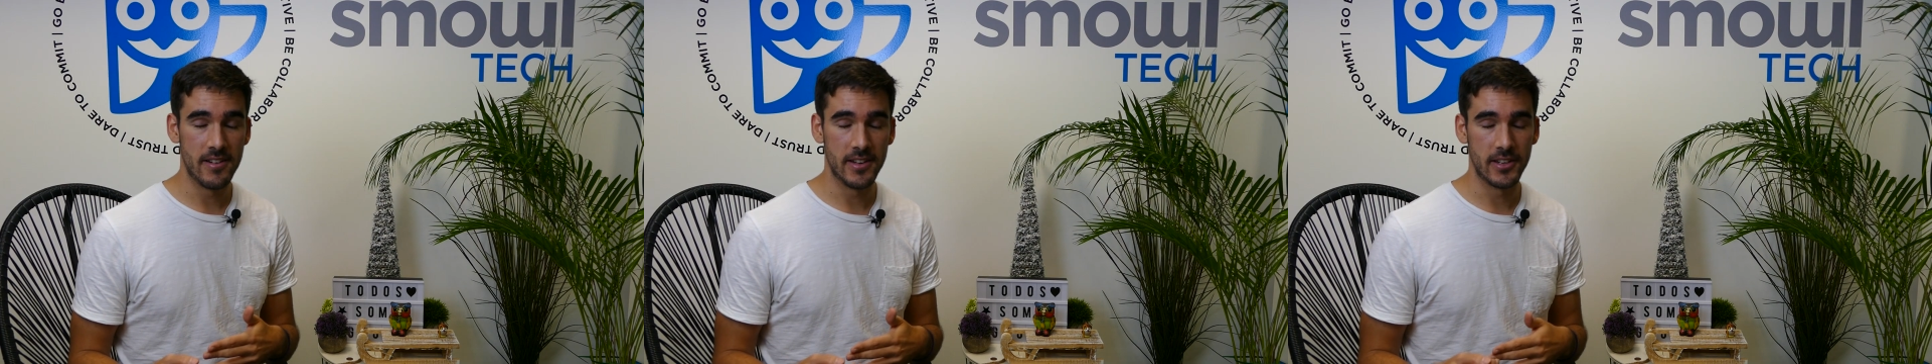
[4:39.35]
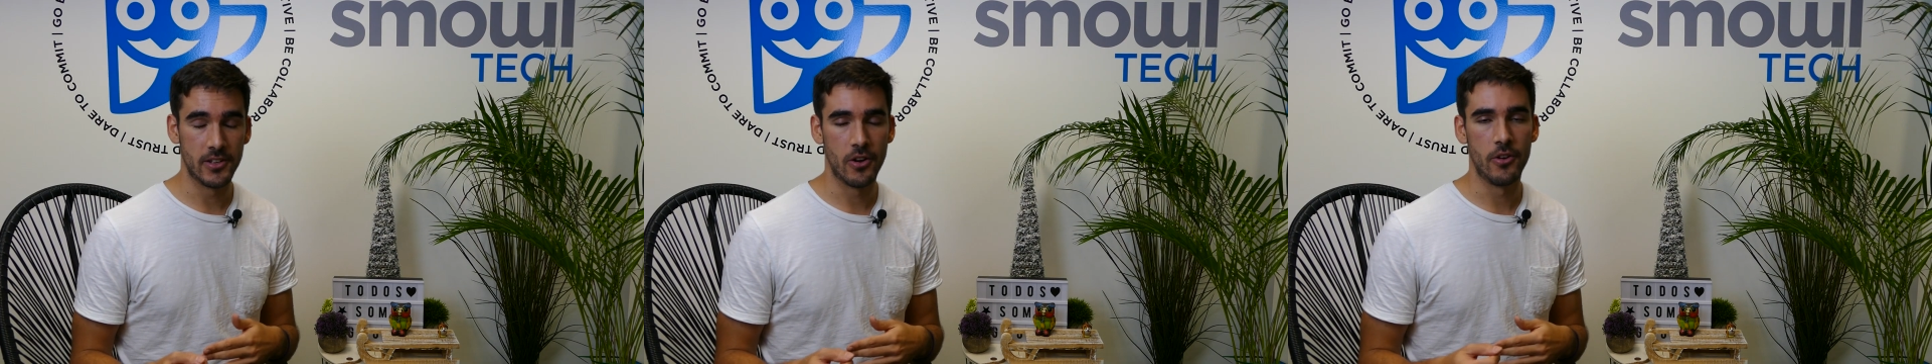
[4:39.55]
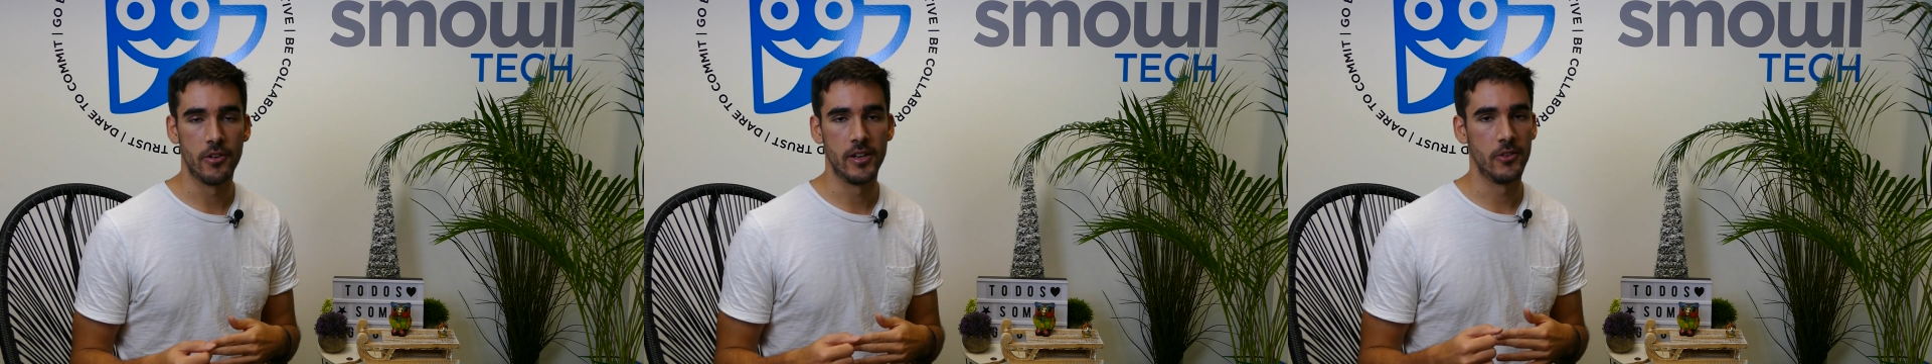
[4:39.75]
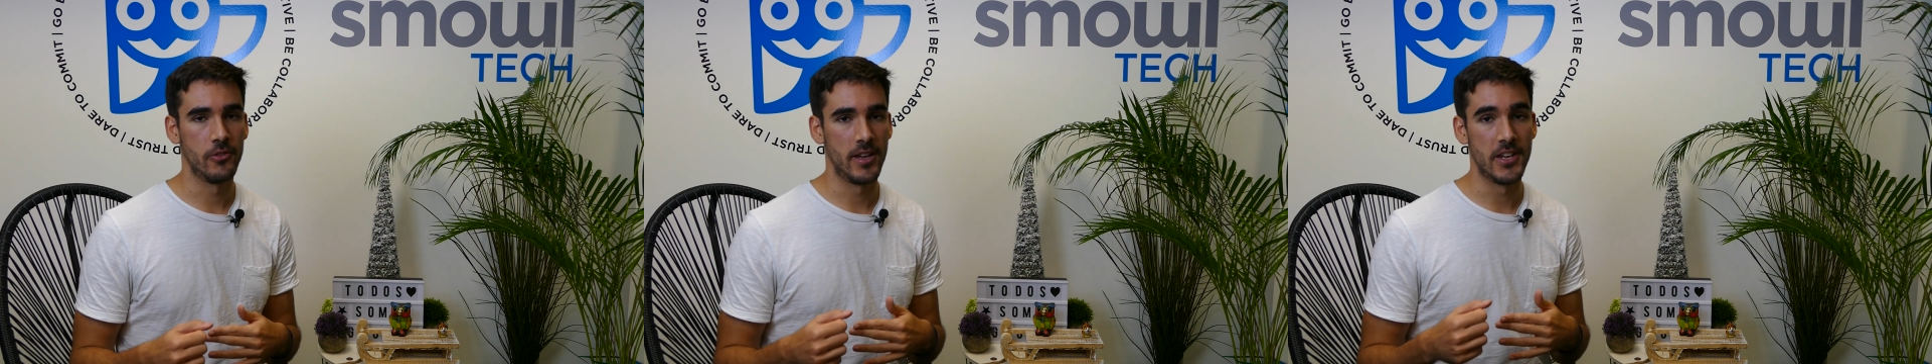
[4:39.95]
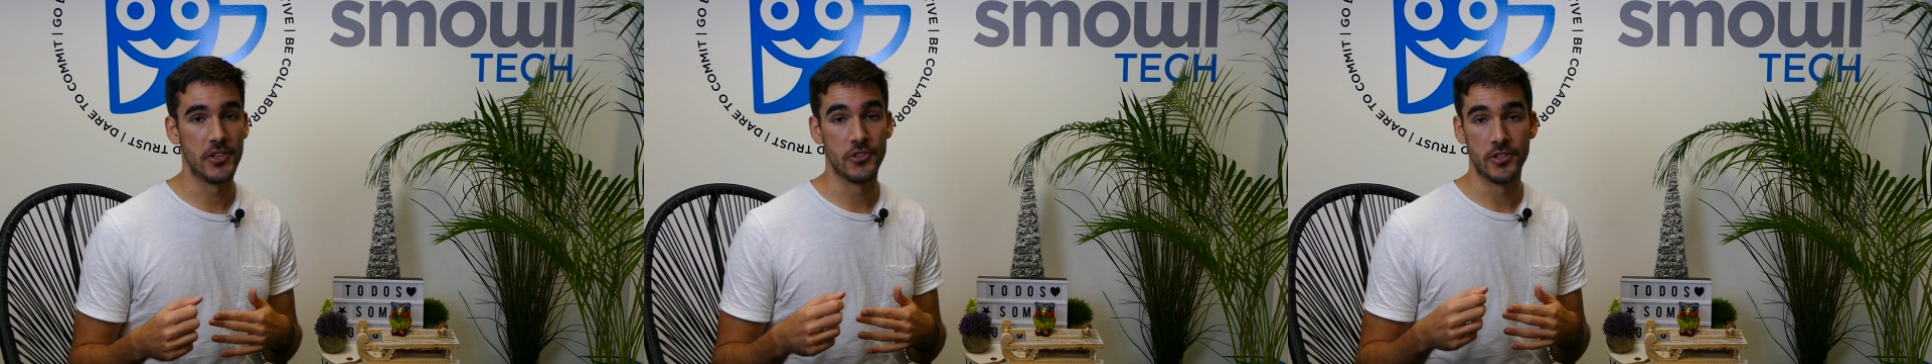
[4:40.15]
e-learning
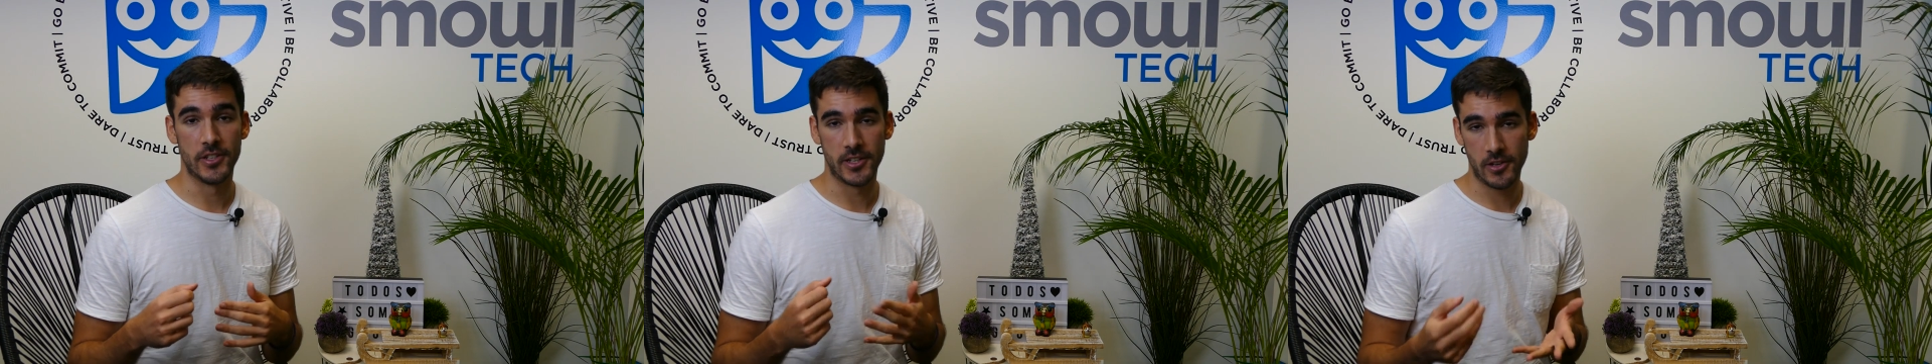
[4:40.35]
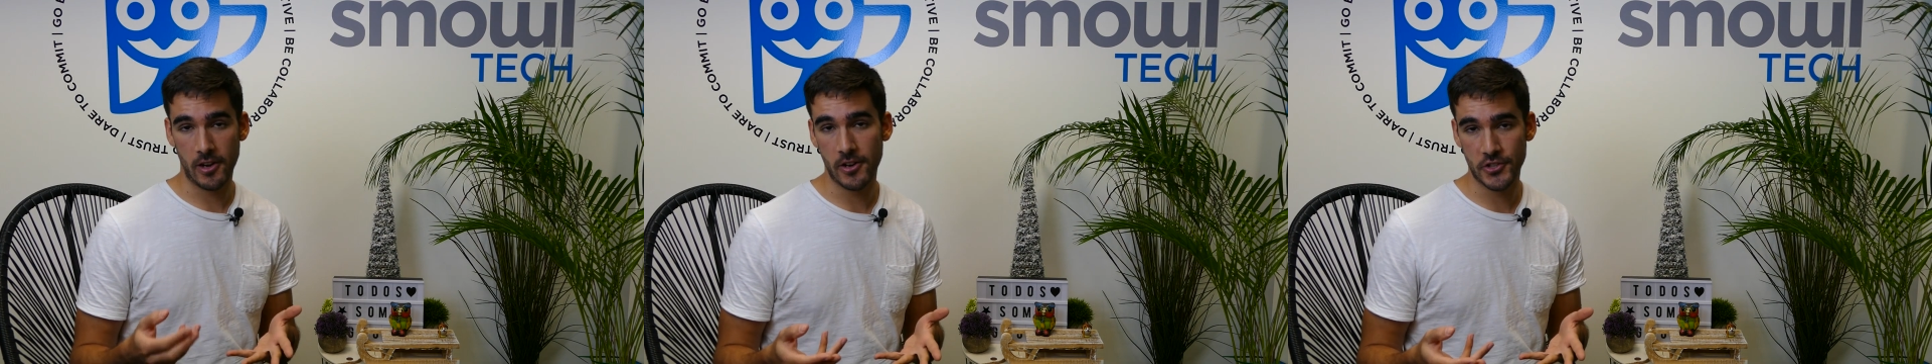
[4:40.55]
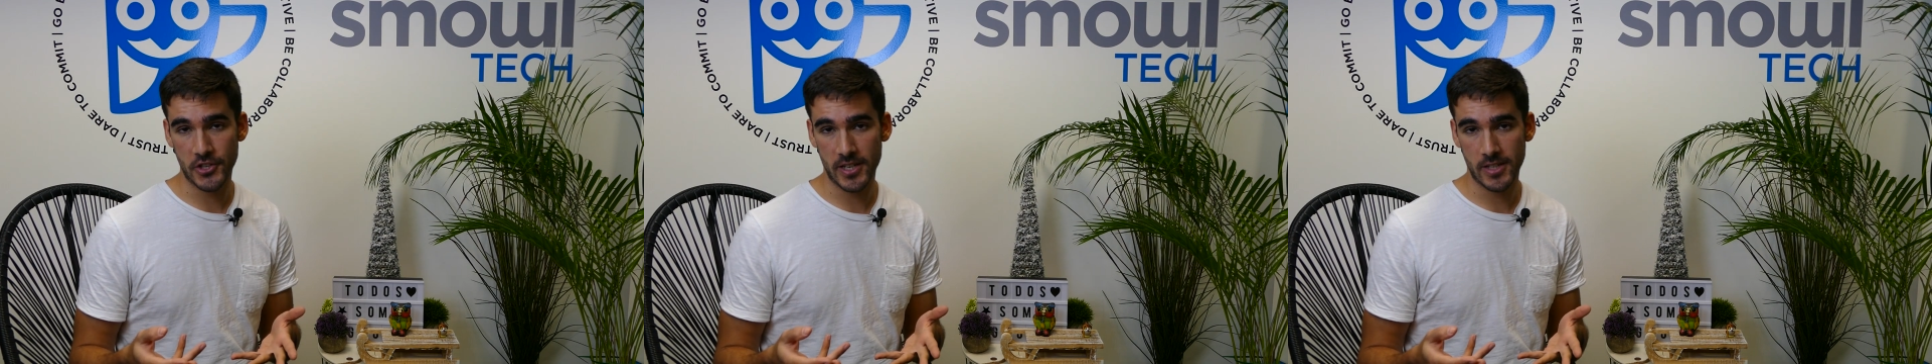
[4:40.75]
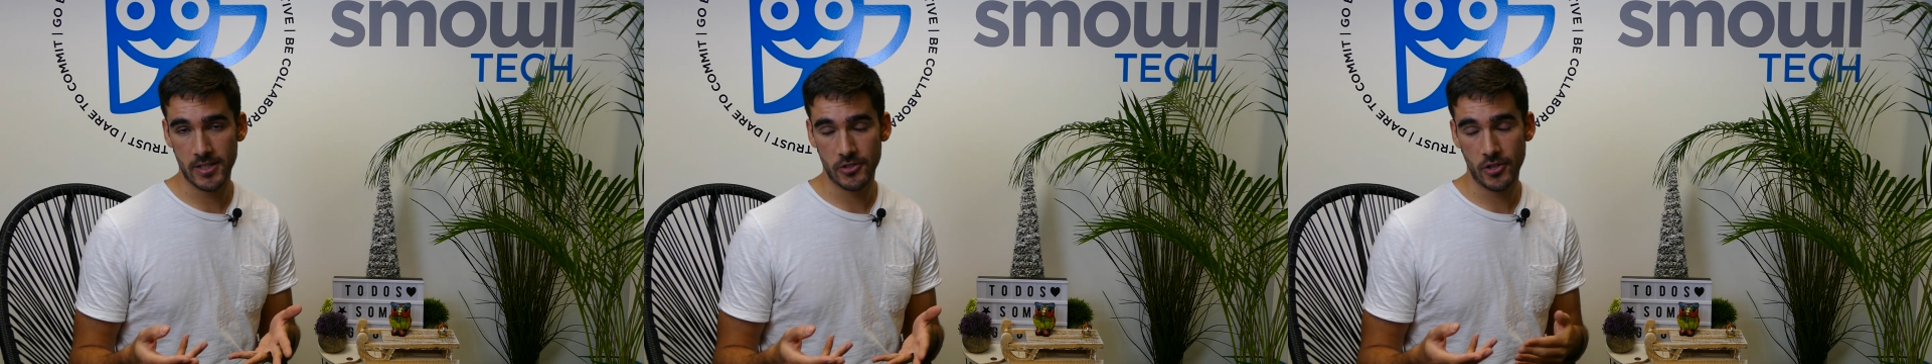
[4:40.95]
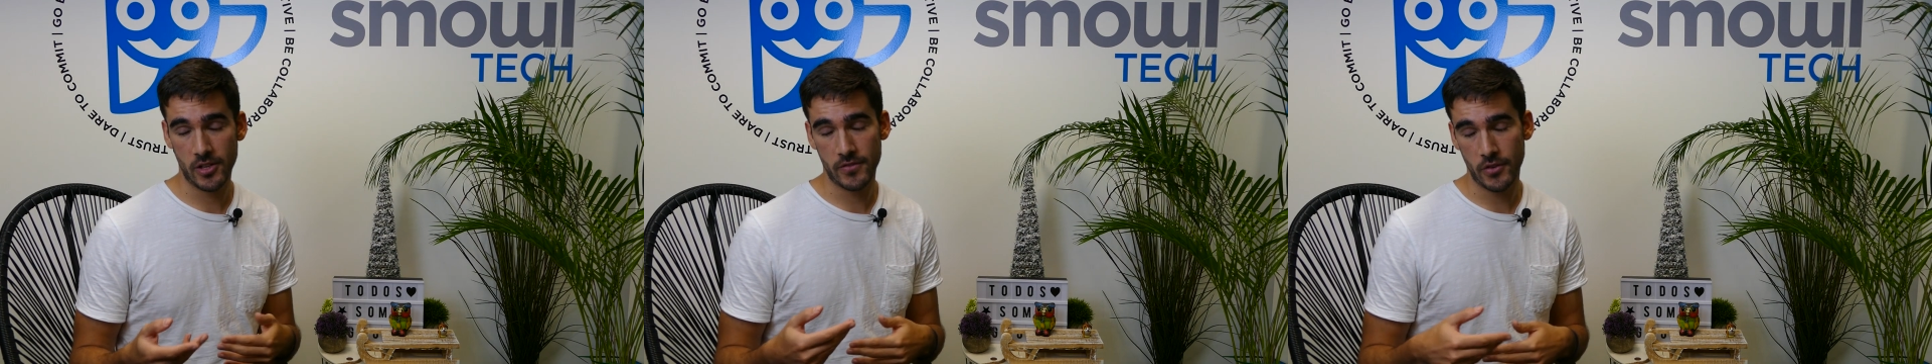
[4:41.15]
or education
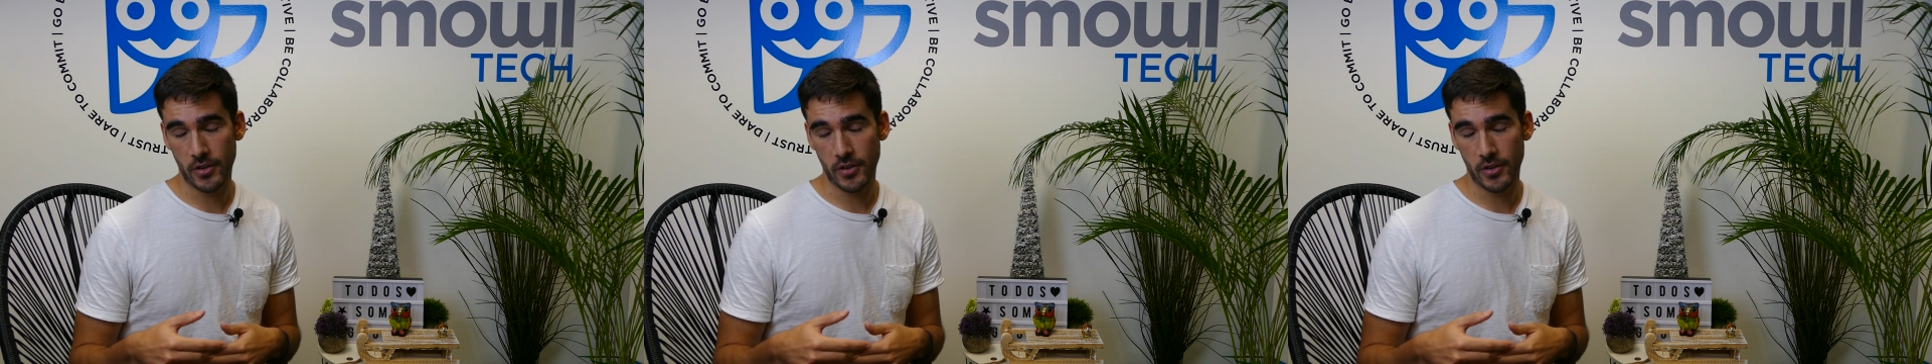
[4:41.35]
technology,